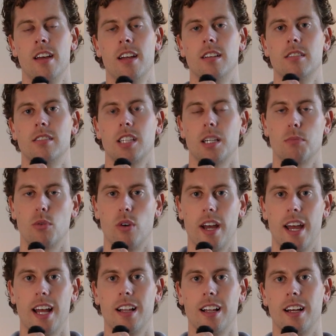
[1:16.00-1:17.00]
Singapore
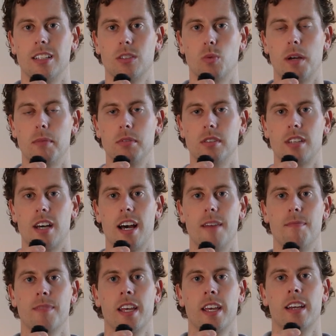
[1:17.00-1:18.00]
Airlines
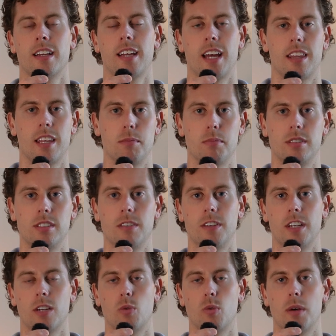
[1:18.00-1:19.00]
website, Cathay
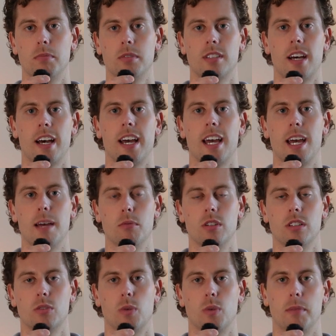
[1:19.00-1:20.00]
Pacific website,
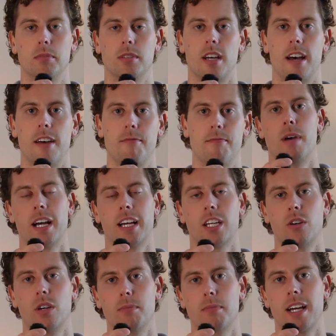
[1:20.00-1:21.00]
Emirates website. But
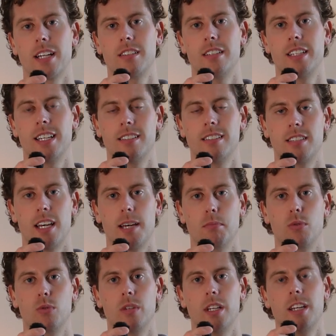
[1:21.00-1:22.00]
going back to the
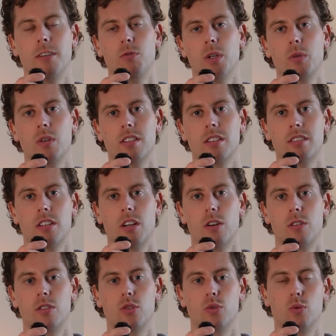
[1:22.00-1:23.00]
example, if we wanted to
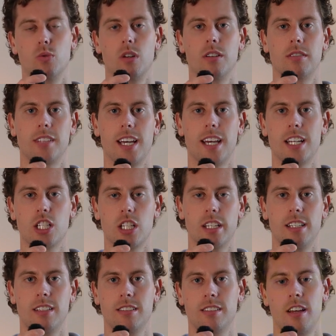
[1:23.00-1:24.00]
go to Los
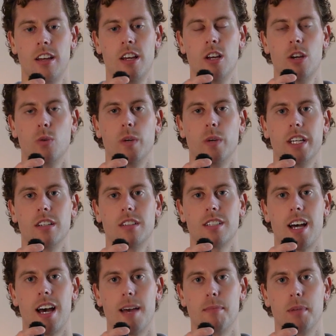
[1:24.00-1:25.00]
Angeles, we could
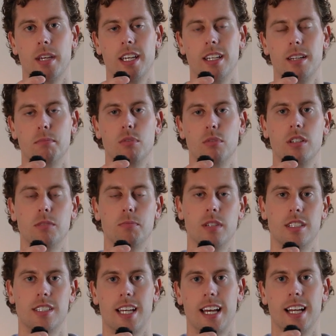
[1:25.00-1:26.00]
type in
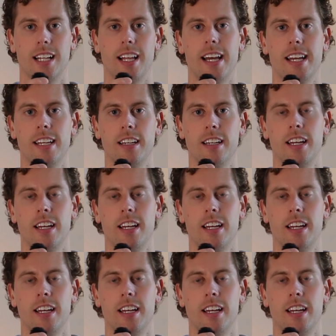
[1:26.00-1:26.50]
Brisbane to LA,